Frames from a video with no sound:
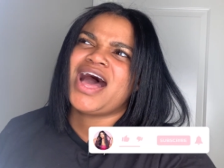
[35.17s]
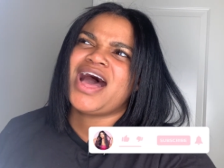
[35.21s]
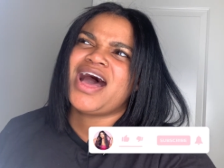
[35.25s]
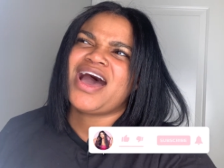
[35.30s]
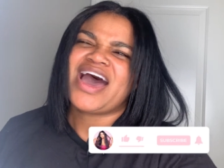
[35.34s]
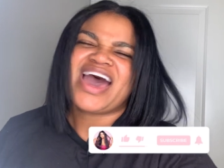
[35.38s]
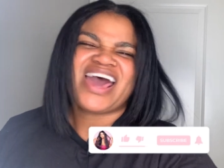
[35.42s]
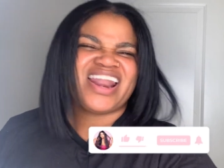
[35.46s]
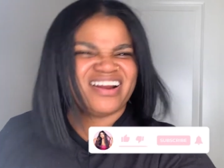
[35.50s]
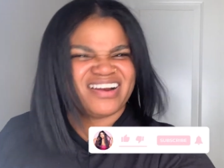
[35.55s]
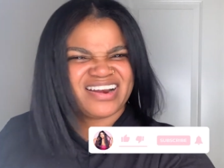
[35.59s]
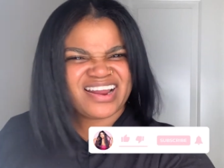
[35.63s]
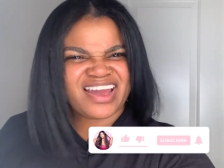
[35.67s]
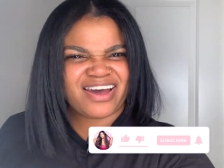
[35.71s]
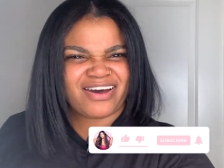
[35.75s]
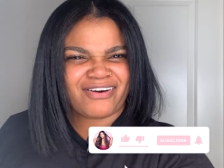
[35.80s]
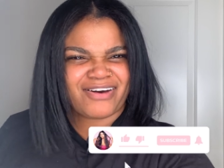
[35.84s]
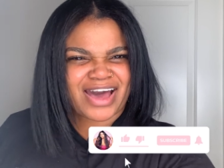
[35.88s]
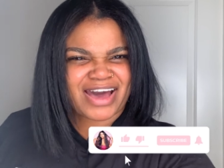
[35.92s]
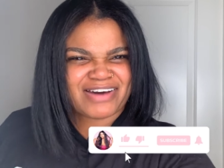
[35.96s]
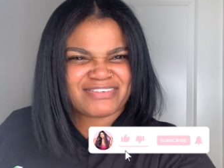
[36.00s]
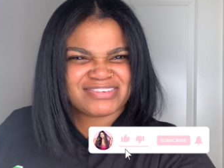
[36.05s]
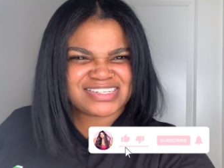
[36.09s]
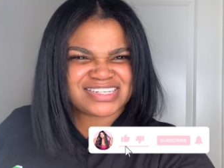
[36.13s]
I don't know.
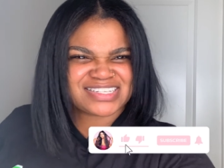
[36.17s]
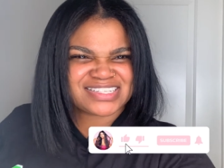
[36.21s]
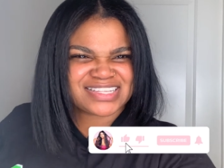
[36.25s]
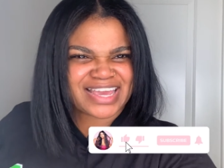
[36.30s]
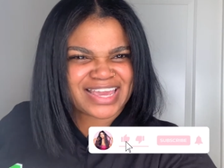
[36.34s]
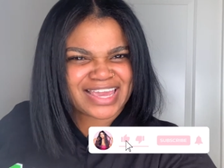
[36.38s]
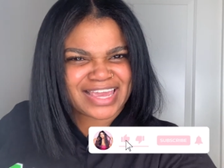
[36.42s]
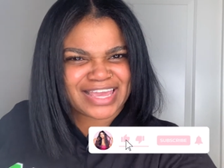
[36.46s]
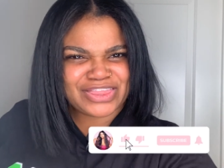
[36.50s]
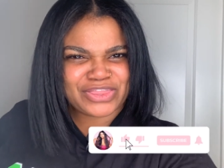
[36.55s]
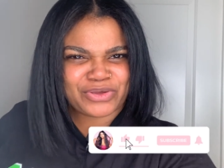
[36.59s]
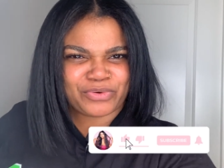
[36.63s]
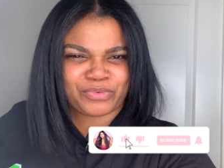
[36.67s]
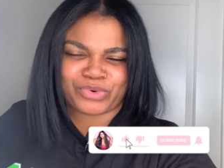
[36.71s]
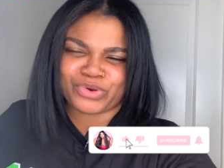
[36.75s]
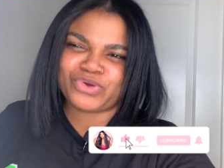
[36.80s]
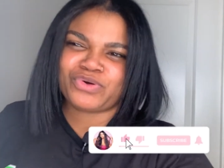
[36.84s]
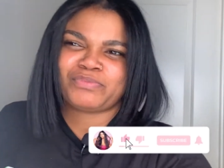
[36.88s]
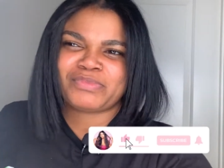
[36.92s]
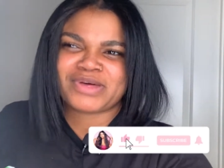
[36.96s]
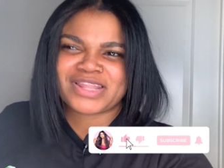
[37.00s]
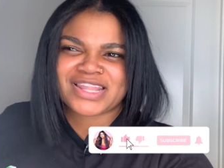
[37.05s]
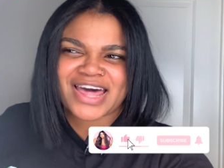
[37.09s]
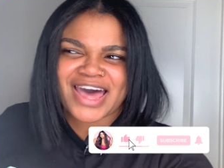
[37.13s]
I was just like in the
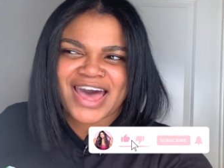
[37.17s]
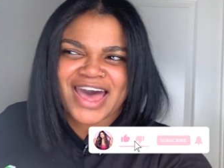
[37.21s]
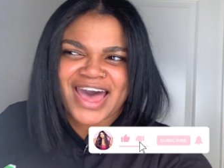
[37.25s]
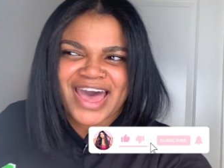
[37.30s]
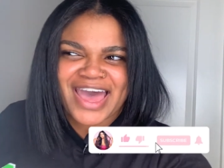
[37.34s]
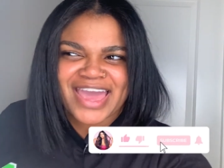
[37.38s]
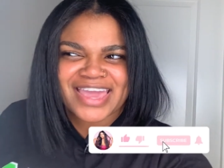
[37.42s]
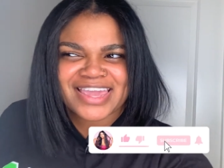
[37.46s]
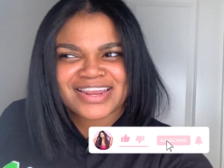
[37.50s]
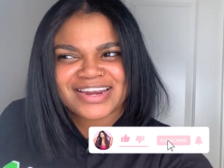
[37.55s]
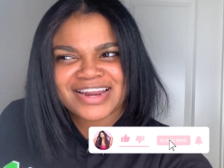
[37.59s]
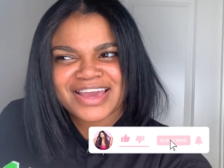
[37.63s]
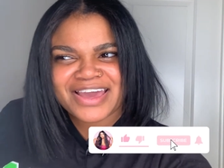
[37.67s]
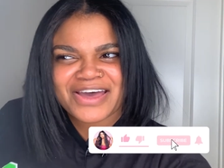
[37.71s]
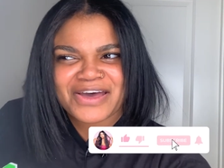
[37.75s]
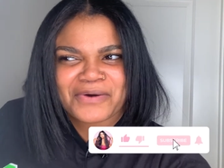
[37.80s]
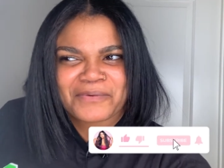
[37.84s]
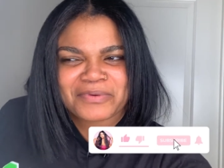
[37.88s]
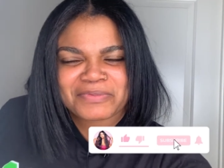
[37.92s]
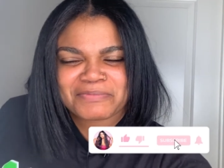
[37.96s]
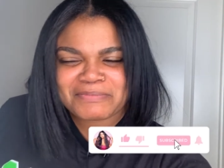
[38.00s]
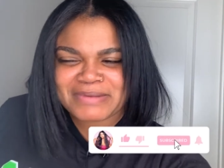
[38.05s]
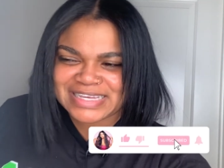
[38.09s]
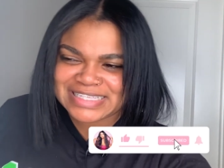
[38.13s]
room a lot, you know,
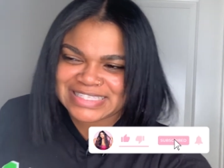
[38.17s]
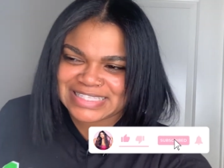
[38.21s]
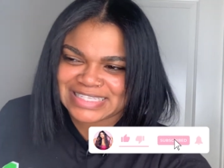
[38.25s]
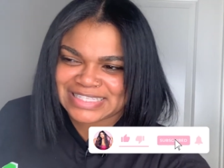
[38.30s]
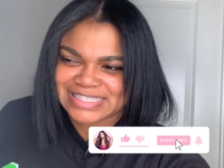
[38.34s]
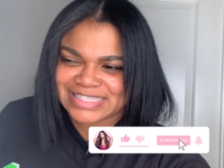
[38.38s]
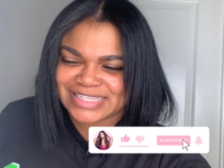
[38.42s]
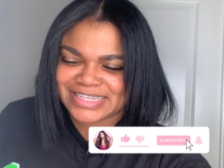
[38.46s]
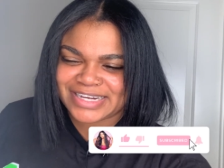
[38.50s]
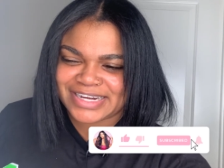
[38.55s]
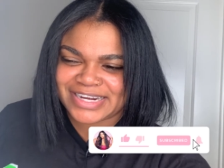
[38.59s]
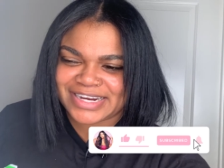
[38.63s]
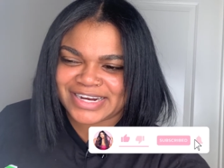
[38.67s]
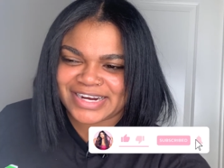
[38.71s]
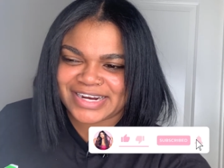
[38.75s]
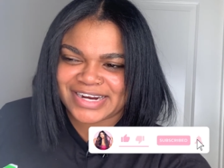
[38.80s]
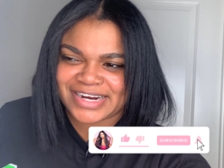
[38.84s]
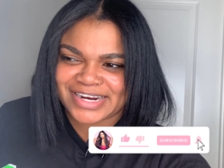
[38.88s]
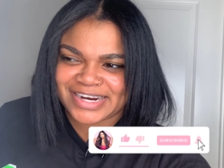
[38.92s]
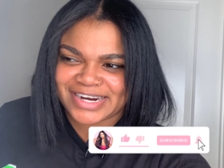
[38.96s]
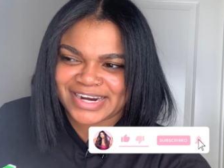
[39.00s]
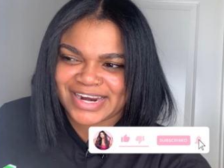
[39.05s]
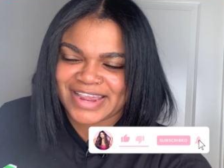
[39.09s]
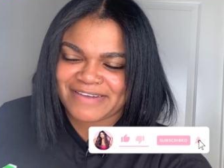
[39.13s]
with my sister
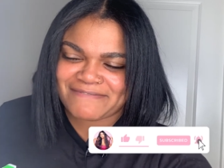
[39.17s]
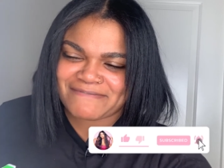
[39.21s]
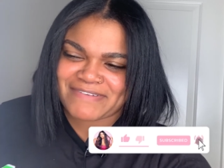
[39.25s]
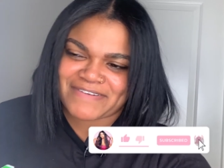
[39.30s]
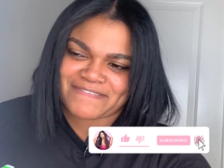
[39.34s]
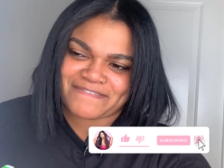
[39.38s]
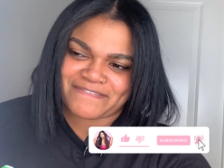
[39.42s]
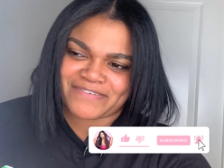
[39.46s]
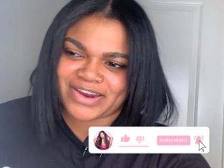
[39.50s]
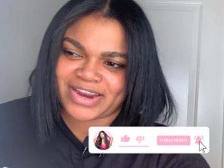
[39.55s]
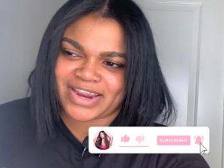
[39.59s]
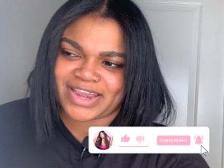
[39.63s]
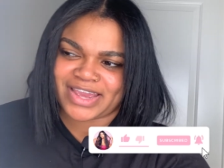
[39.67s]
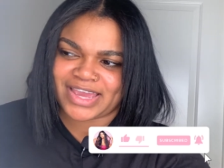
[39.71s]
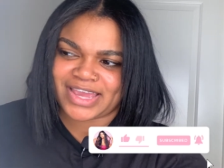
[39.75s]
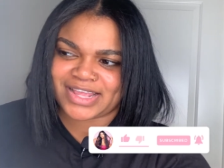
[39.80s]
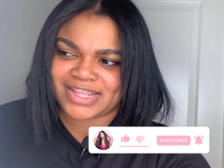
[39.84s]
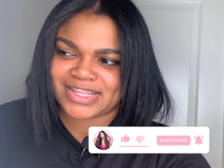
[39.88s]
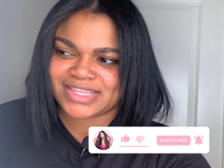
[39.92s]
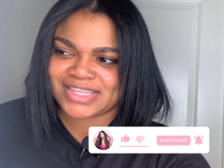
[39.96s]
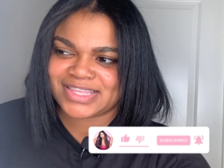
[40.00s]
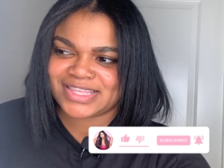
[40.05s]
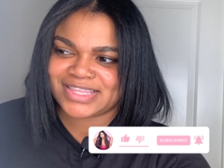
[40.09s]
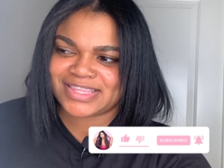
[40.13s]
and my
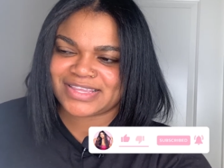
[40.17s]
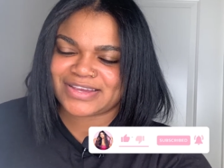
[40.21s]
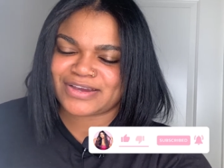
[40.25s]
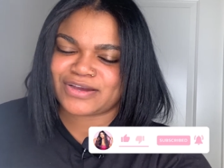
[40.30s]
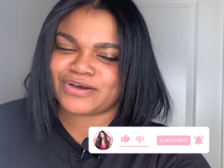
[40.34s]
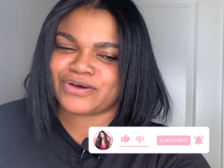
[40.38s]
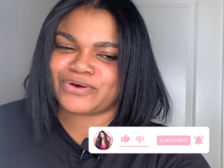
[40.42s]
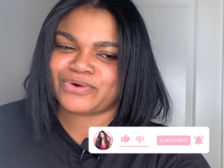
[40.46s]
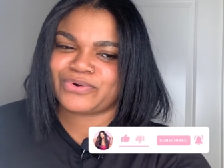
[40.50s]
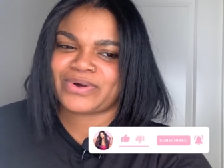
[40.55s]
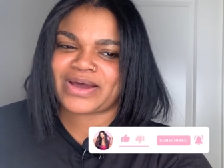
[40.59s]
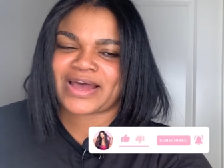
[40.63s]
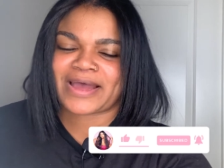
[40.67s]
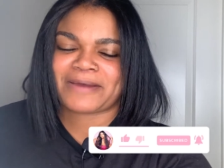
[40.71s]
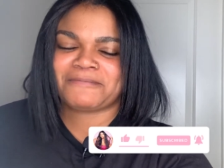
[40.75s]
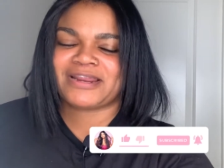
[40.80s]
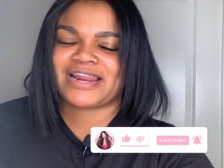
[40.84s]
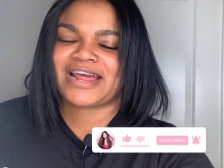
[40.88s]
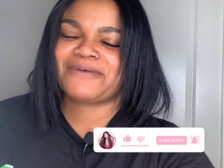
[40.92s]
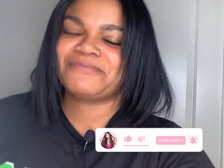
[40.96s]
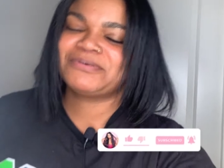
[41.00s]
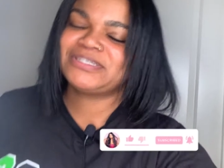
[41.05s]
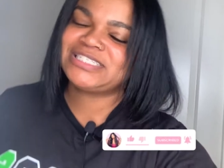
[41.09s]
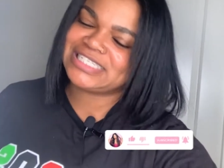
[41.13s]
friends. So, I mean,
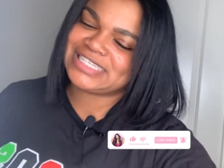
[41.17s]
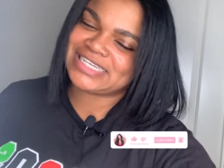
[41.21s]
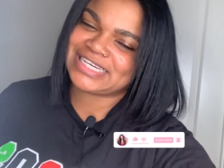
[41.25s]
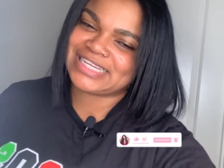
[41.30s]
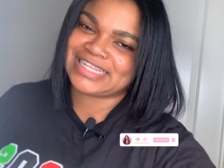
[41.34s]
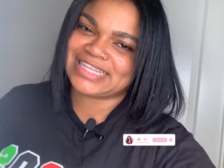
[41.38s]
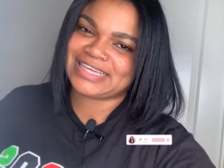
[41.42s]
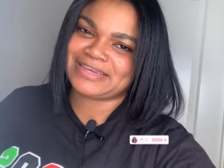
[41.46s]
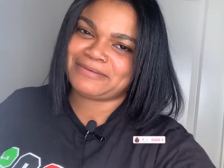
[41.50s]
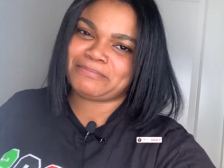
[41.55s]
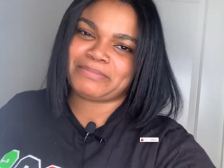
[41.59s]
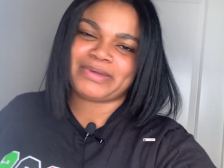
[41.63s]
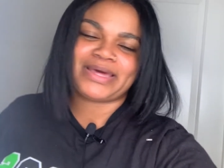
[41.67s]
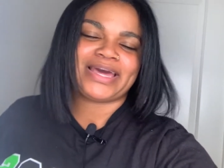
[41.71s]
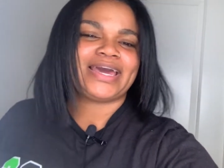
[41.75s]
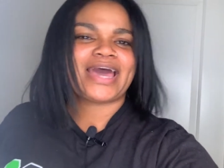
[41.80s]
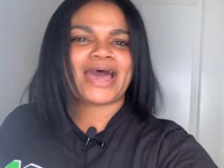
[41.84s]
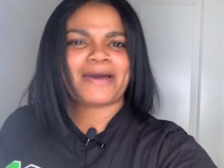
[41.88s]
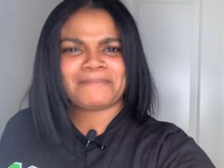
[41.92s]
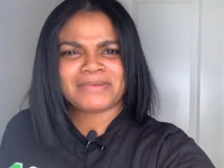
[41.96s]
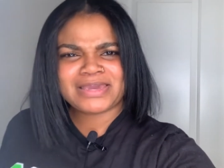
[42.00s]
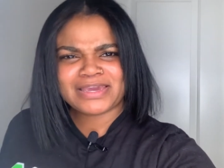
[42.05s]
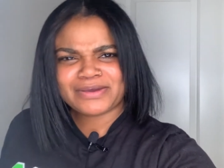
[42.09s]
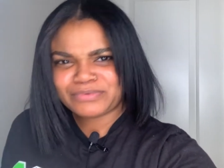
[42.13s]
I was chilling, but I
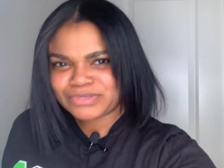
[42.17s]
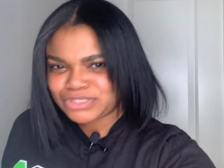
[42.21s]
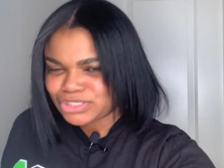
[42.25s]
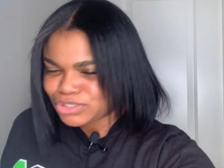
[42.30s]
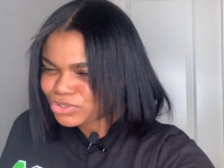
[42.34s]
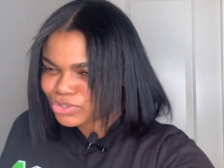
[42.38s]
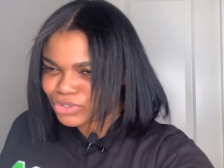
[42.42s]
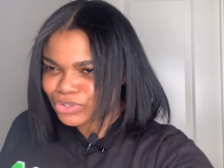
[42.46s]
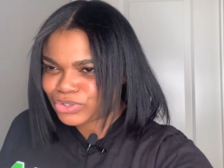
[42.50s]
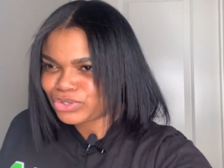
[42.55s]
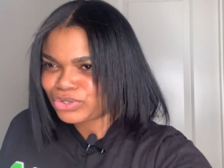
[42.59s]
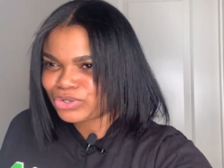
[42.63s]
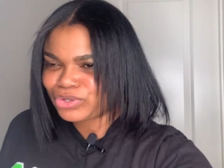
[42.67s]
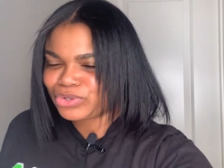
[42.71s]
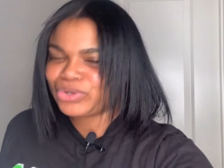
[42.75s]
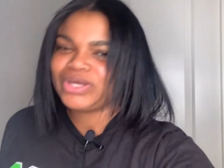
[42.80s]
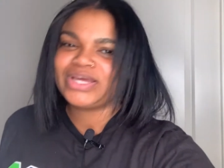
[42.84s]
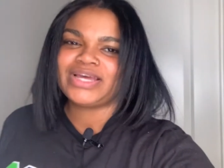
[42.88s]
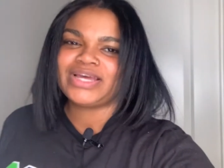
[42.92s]
mean, it was cool.